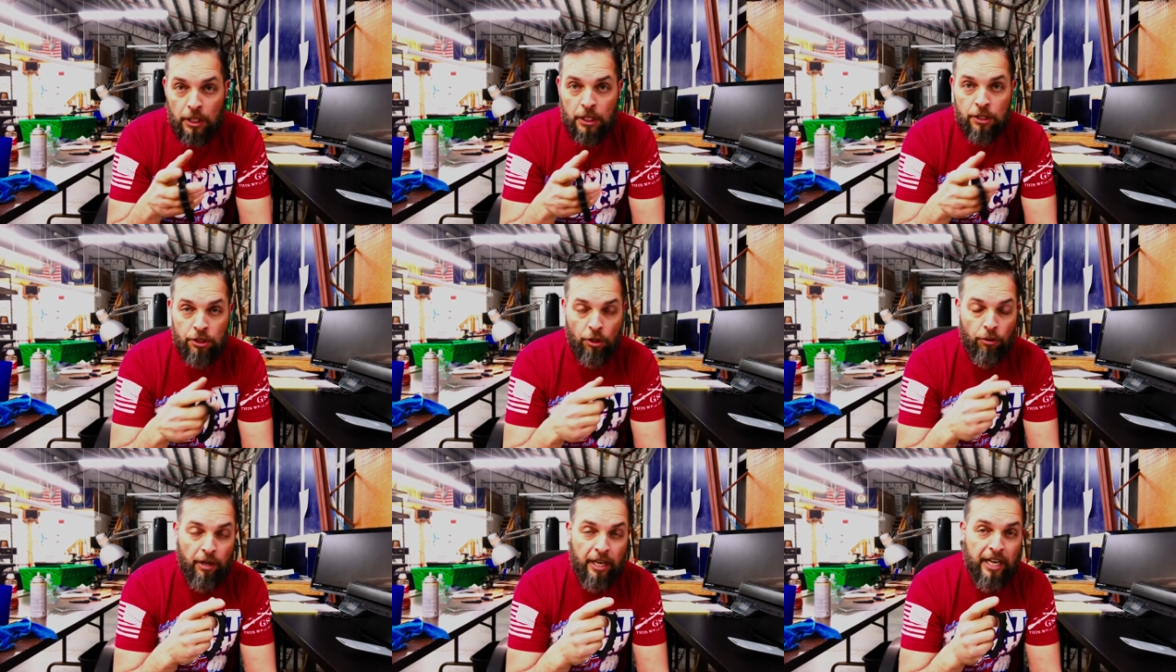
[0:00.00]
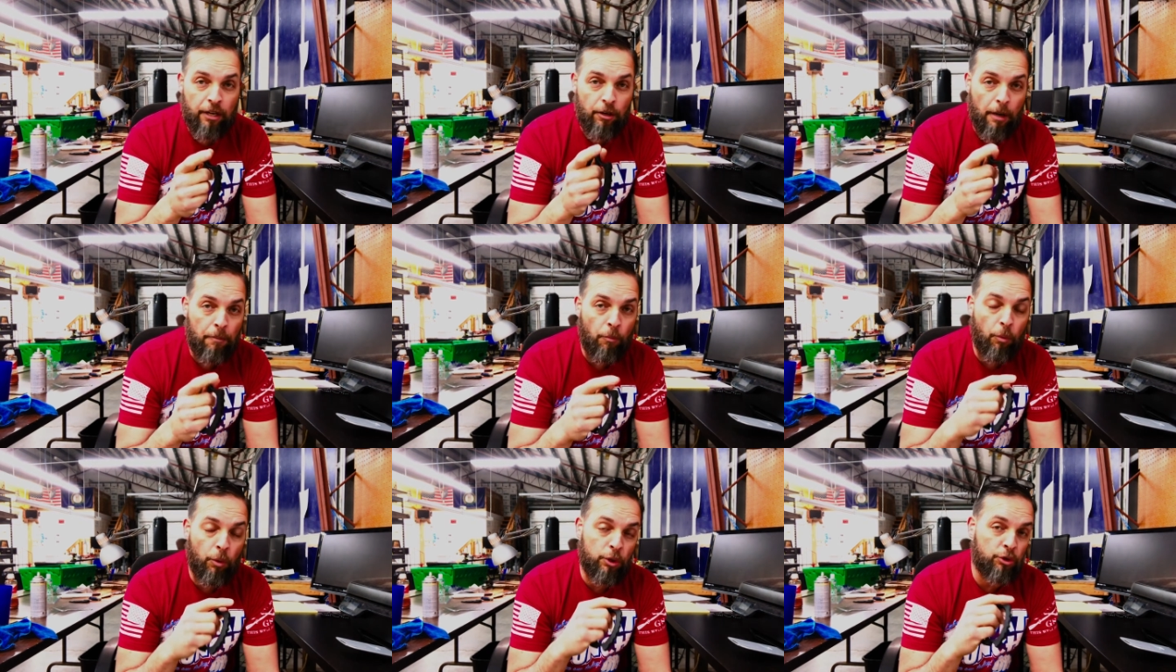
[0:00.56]
So here
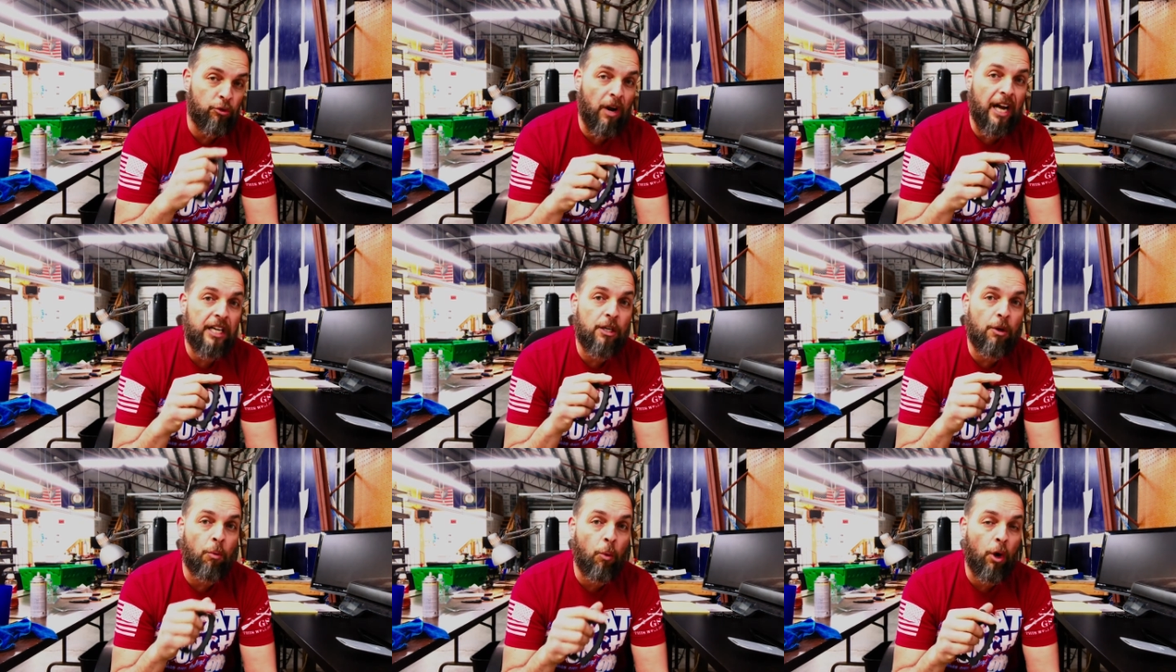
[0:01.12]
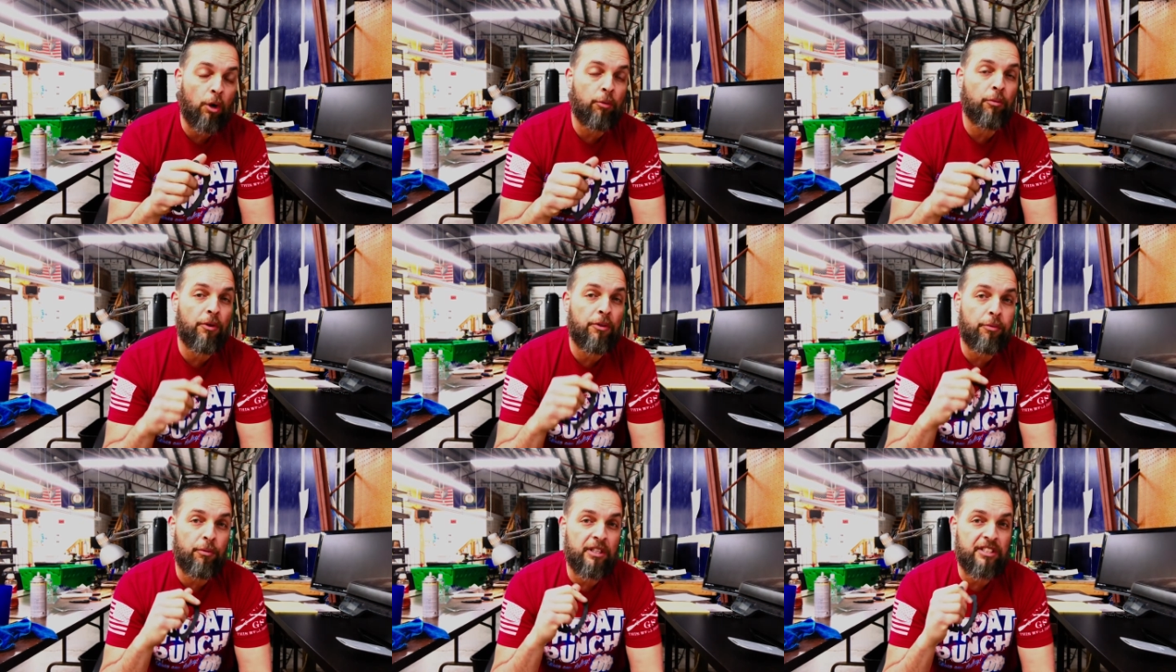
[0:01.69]
we're trying to work
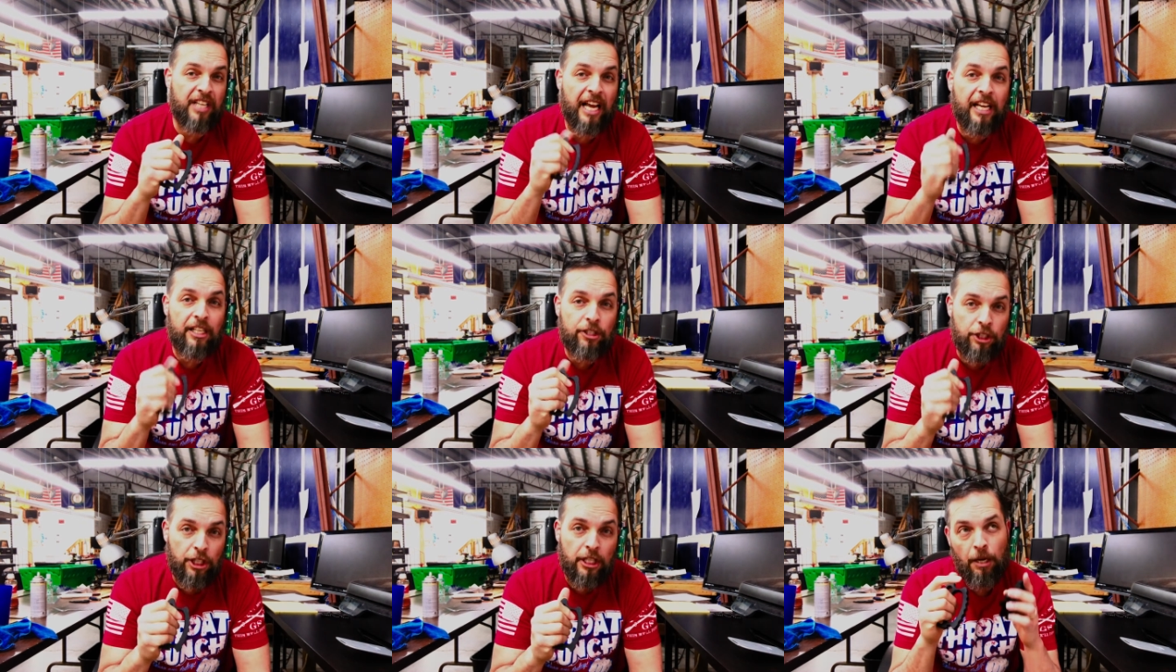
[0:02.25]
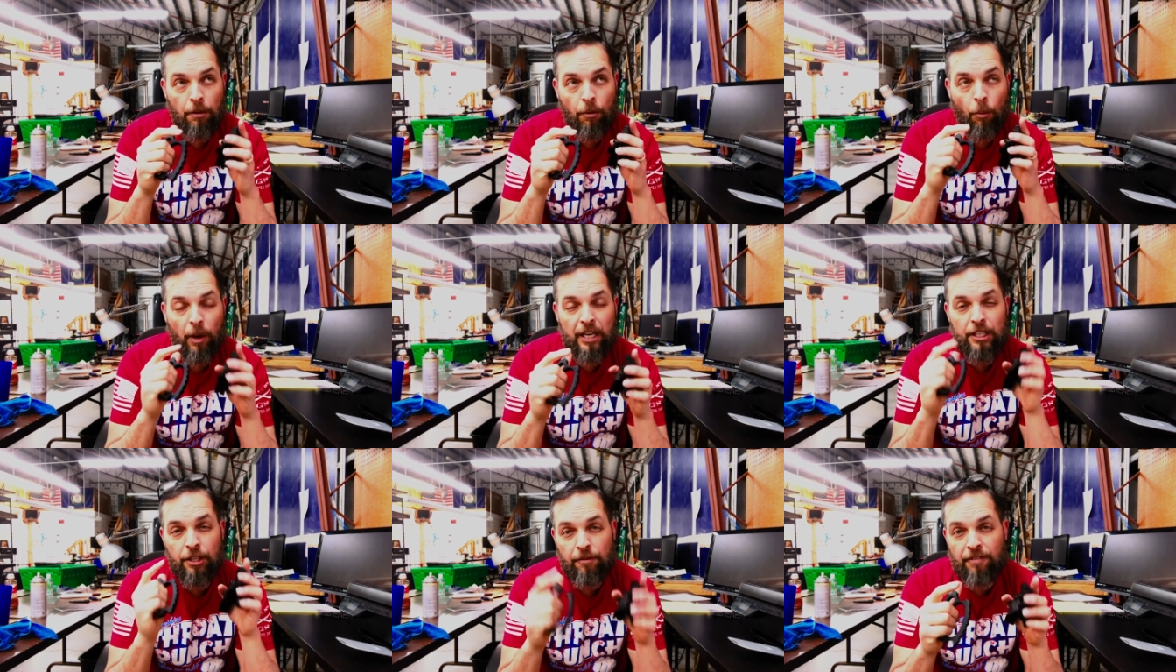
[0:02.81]
with retention, a way
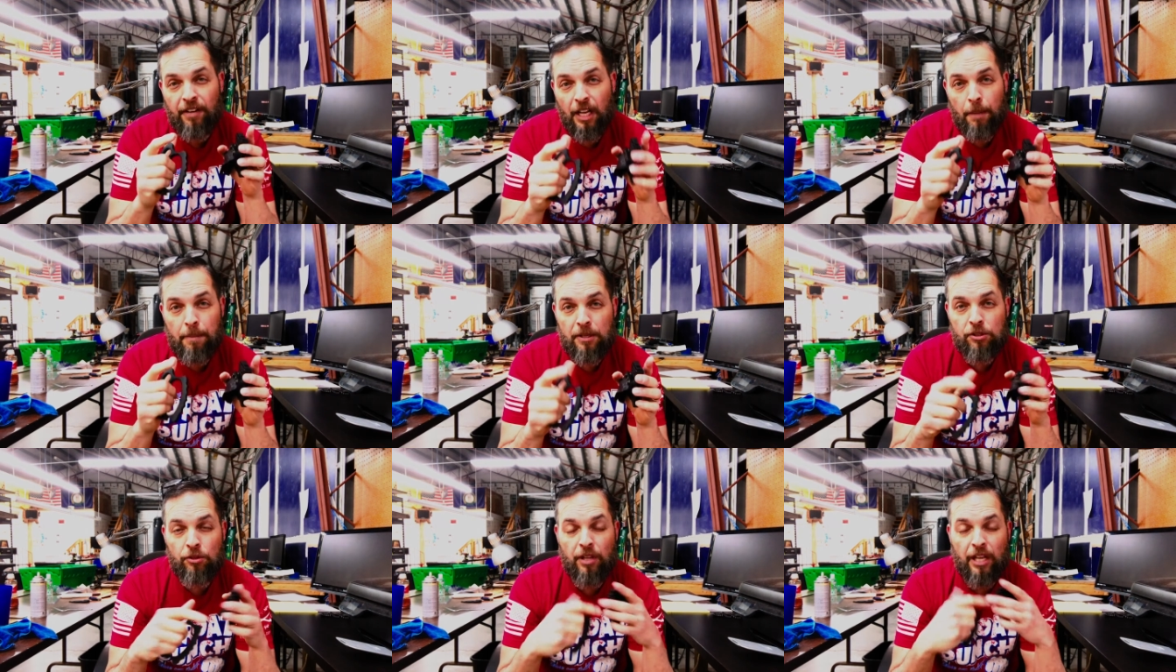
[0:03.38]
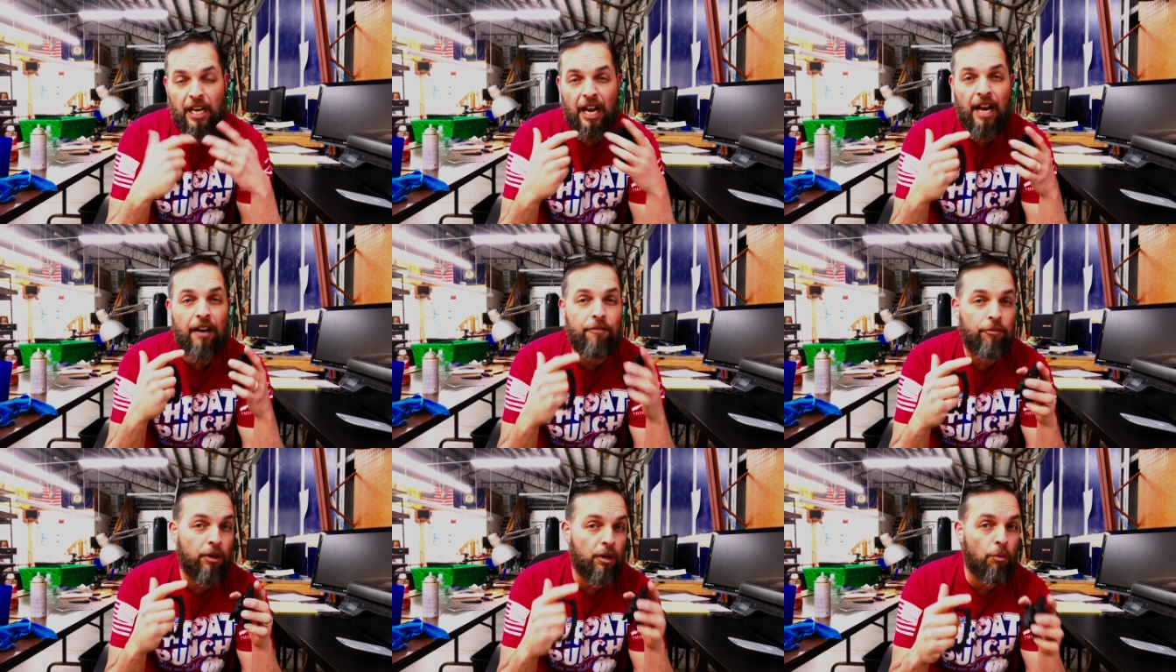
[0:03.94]
to develop it so that
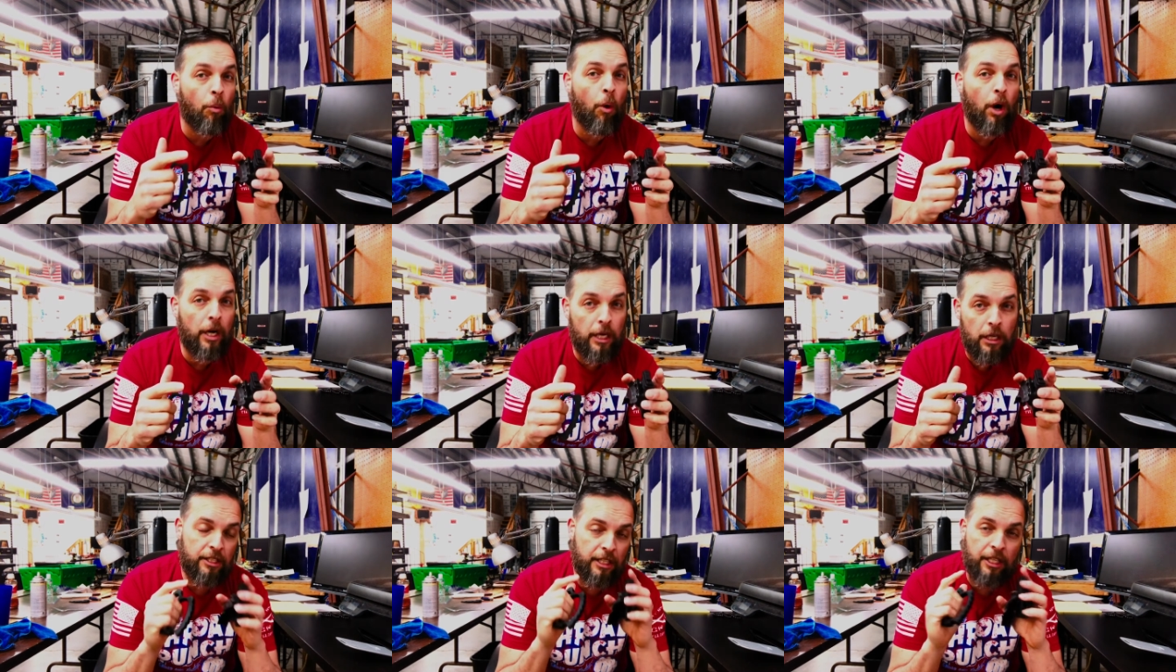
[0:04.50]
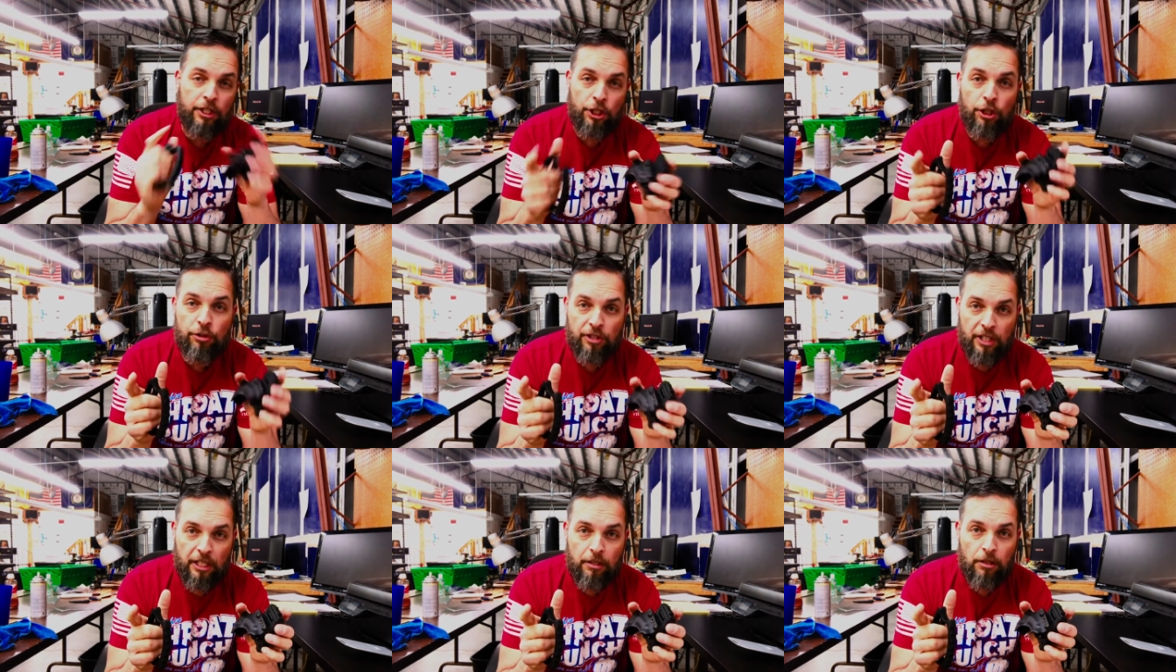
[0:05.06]
everyone can
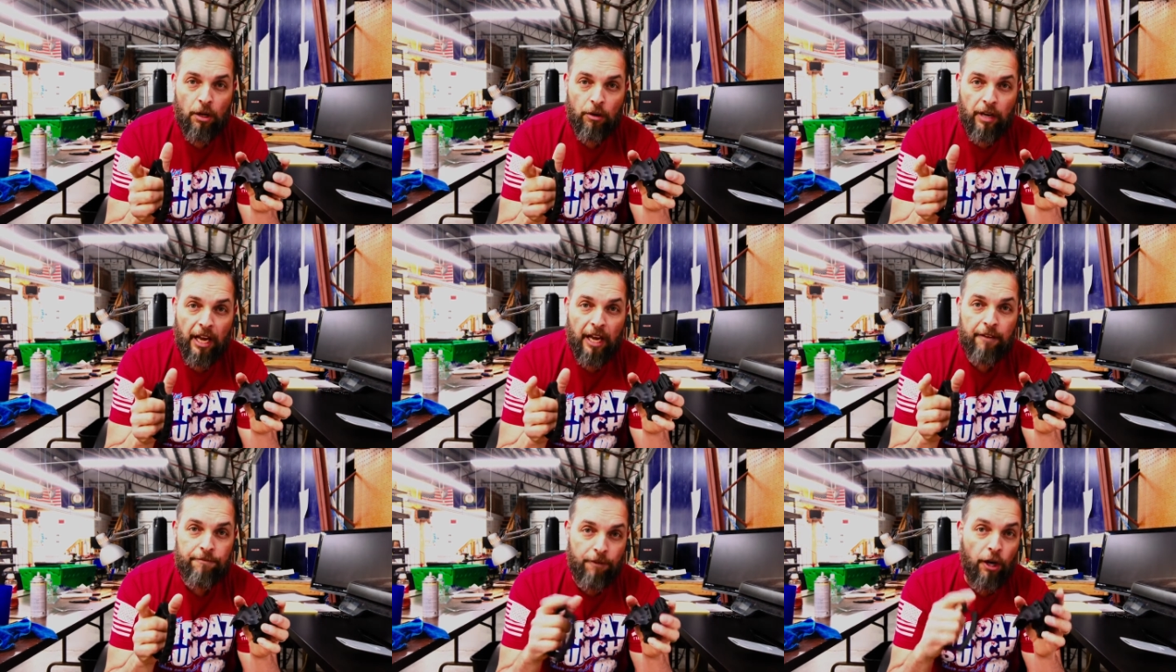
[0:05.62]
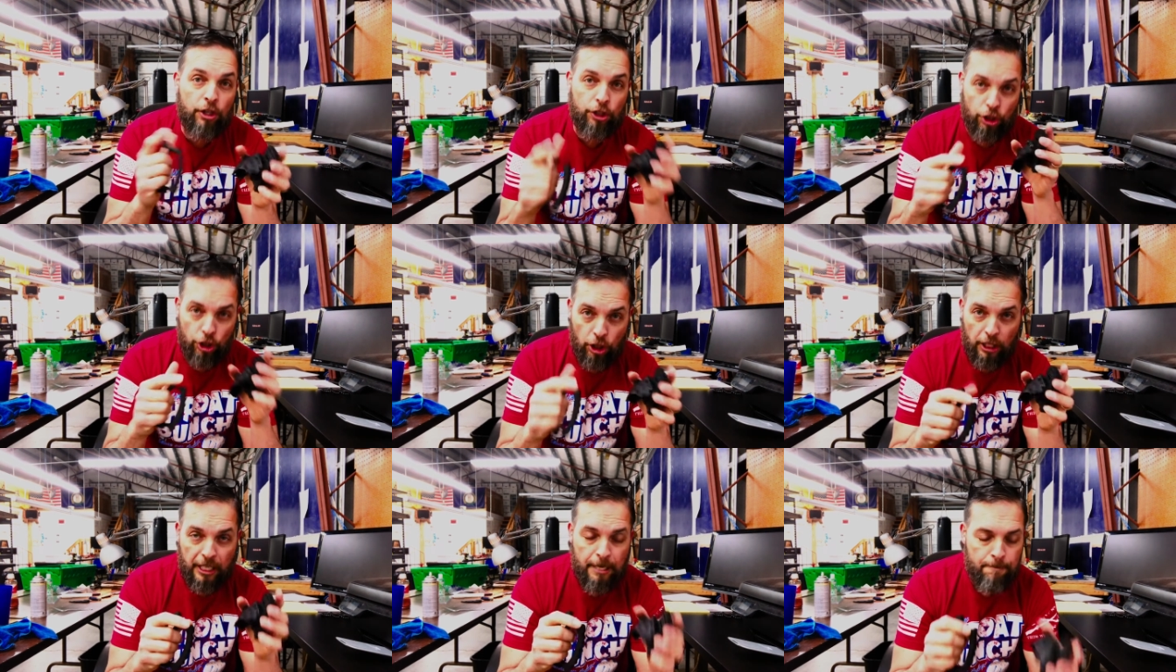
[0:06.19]
use it, okay,
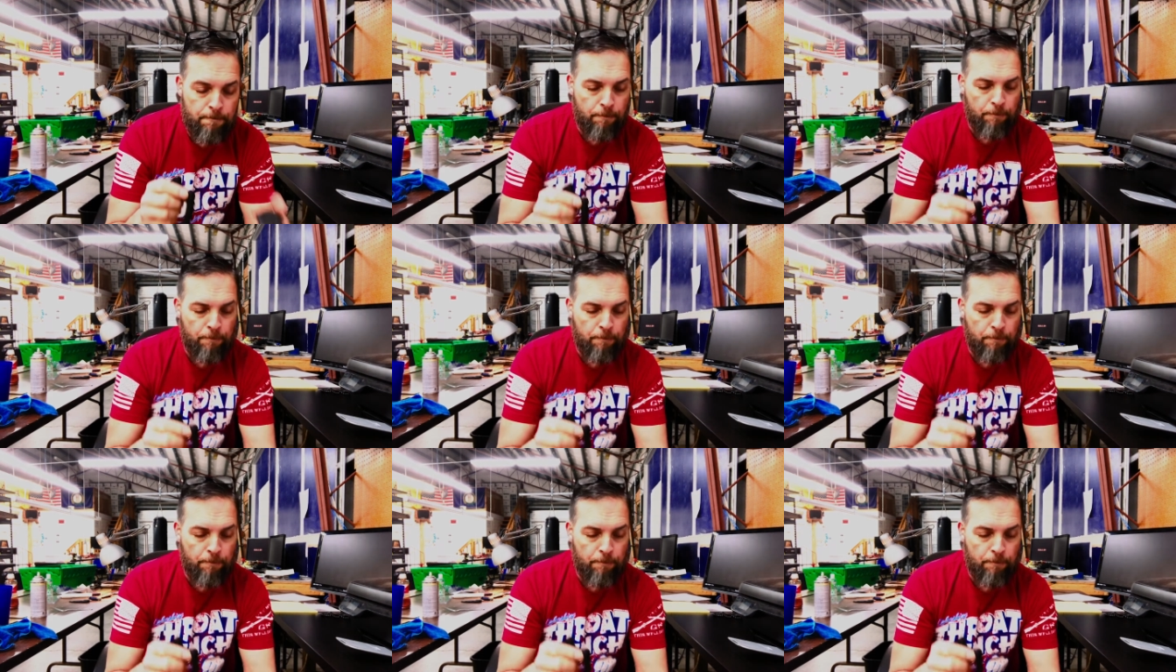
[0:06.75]
functionally.